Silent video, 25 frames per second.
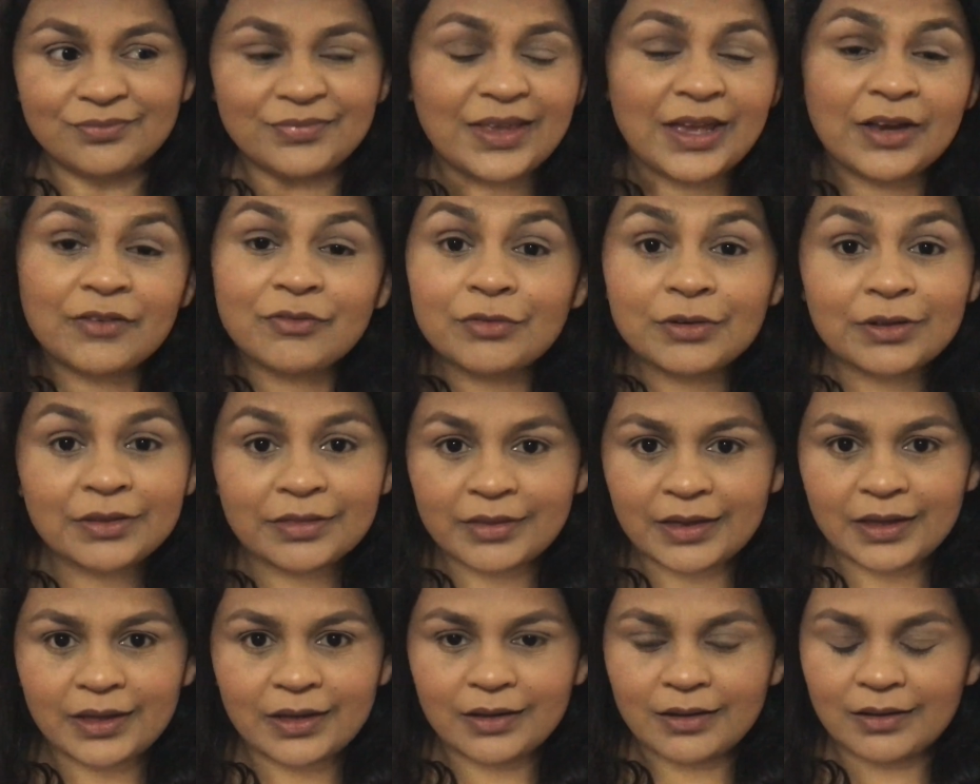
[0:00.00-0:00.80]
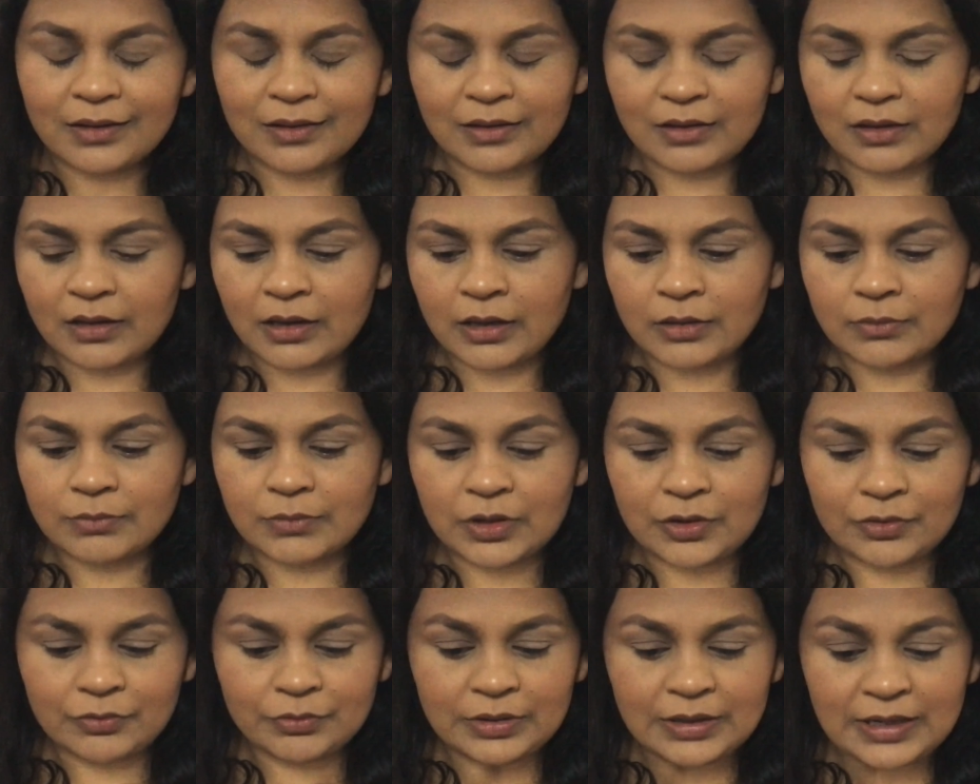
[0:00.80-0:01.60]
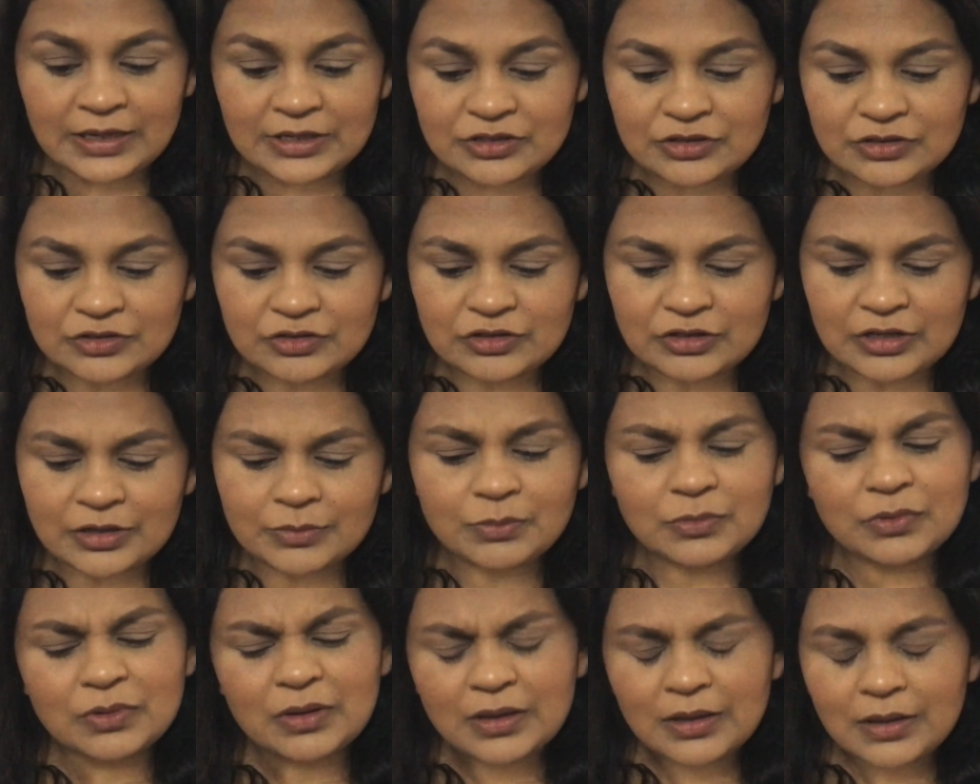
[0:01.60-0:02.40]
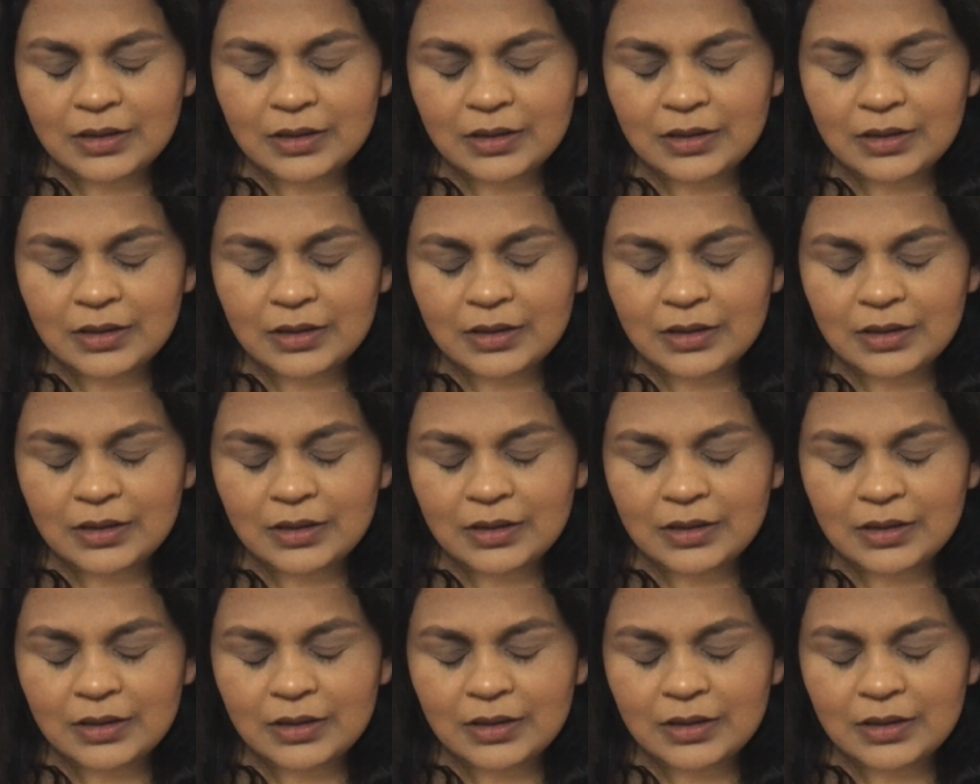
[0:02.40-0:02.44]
everything, our relationship.